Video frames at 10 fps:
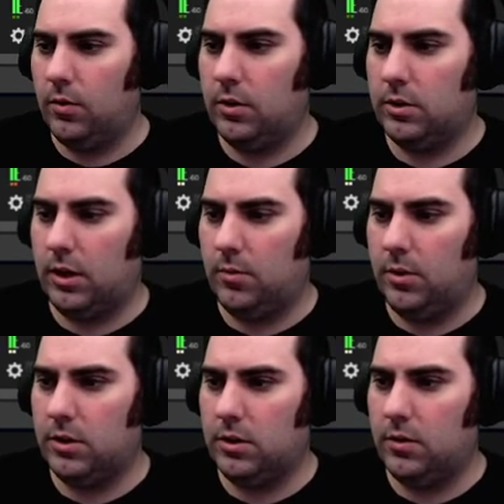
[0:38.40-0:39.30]
Second
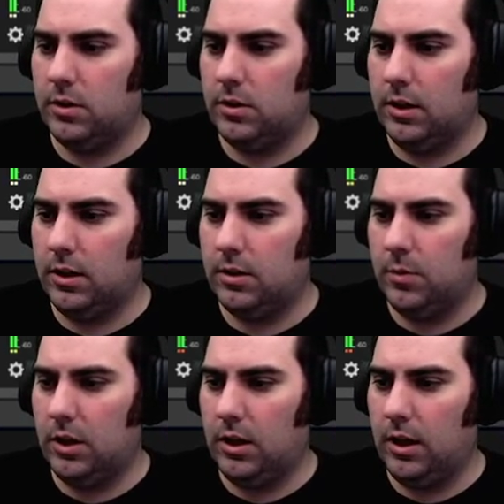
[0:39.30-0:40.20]
one's going to need to
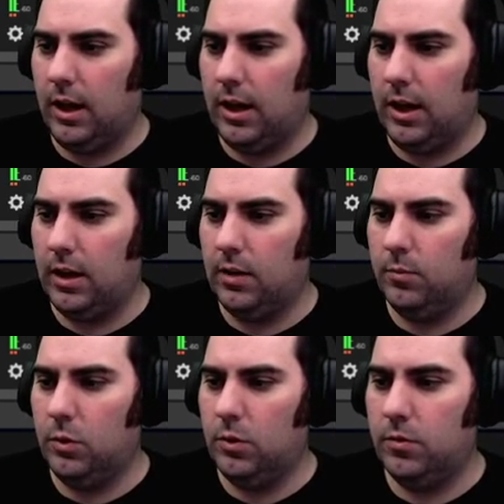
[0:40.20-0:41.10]
be a
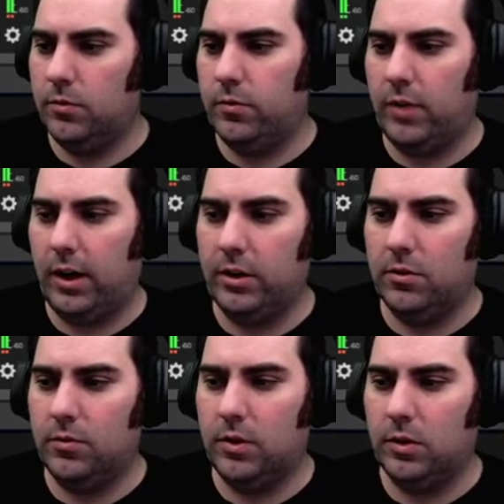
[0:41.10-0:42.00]
move
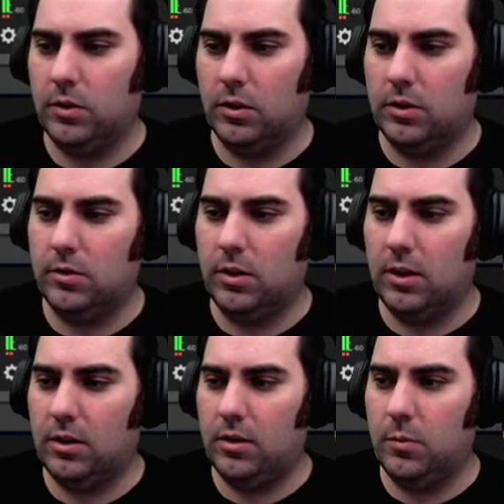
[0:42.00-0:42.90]
value filter. To
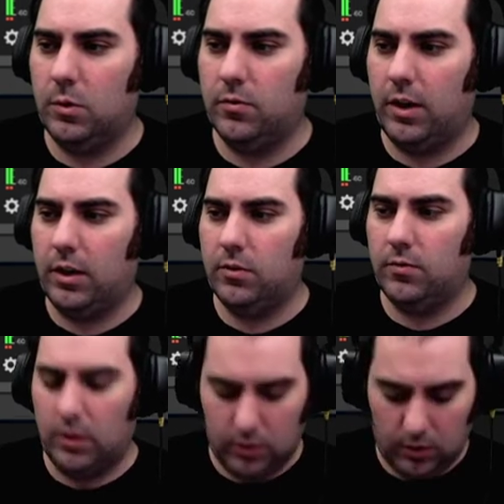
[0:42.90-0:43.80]
get the move value
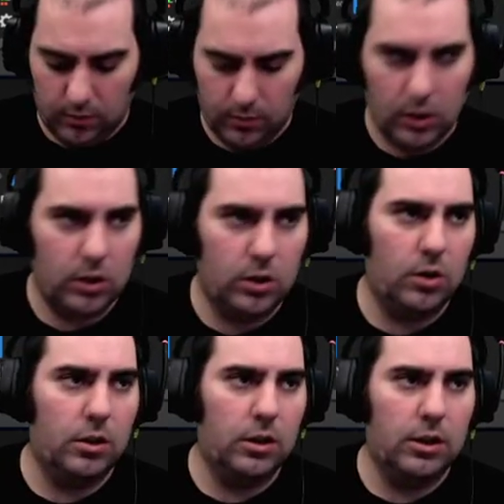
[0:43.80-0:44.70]
filter, you're
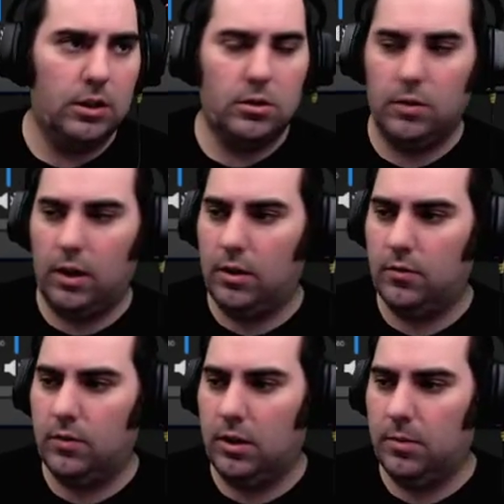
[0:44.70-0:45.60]
going to need to
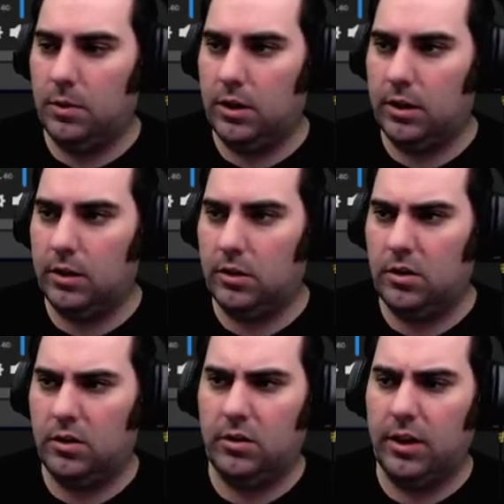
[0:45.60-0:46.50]
have the plugin
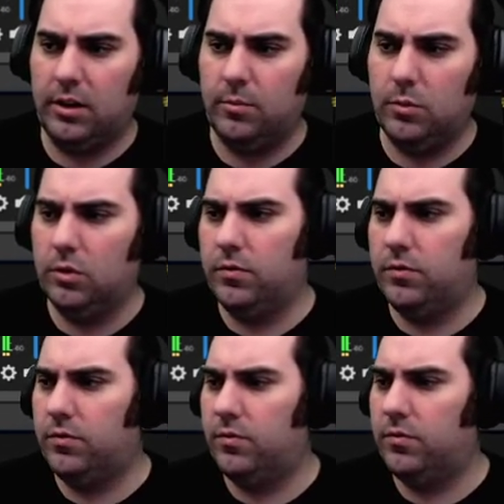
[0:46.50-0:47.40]
called like
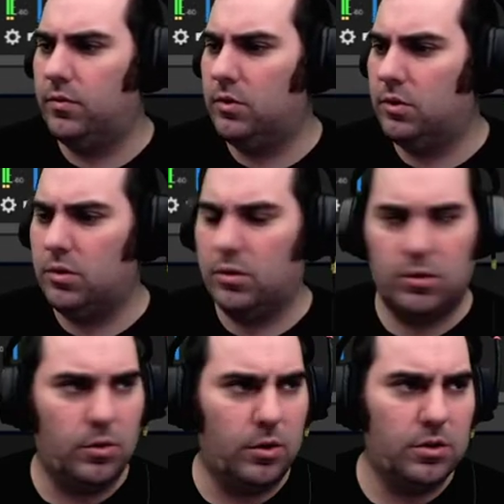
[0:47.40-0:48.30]
move
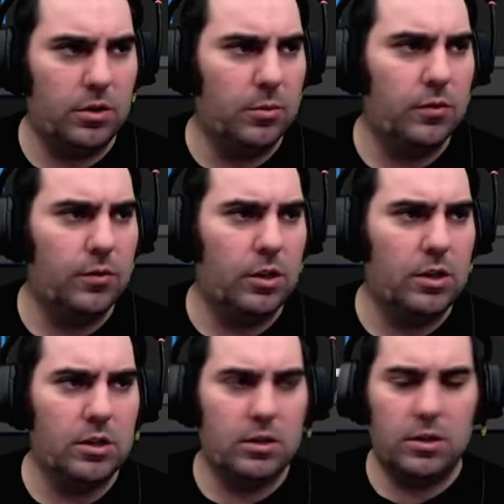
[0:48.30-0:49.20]
source or move
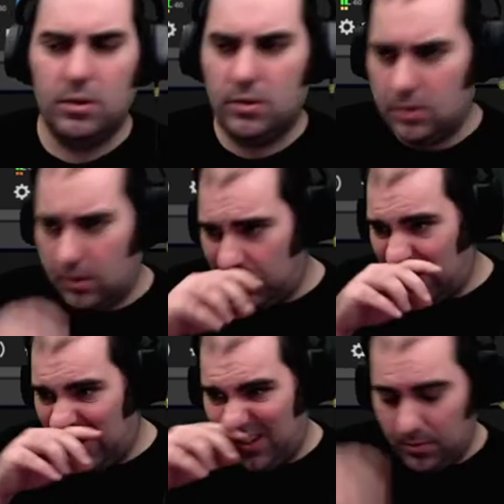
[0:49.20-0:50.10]
transitions or something
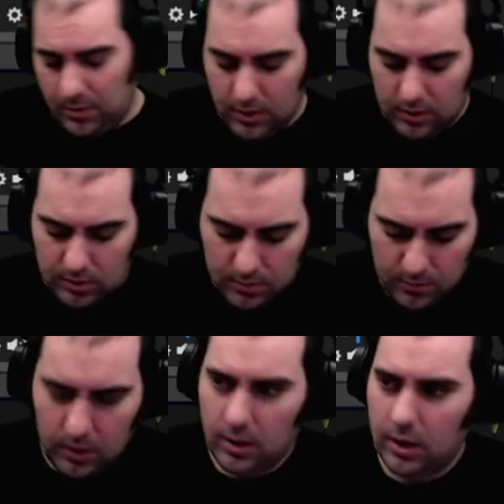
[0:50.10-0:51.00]
on OBS.
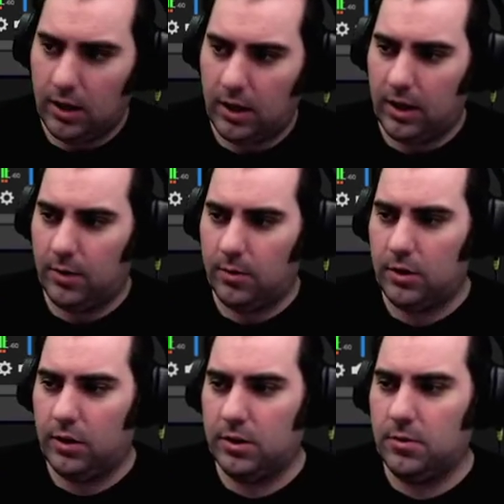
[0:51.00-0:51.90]
We'll
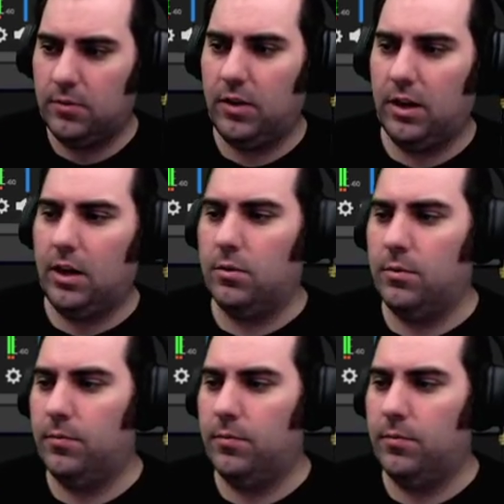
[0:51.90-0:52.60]
call this one fade out.